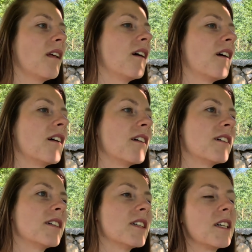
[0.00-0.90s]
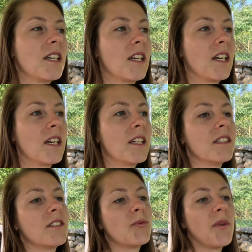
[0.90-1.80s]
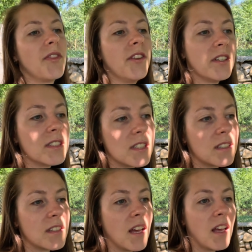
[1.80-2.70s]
And with this,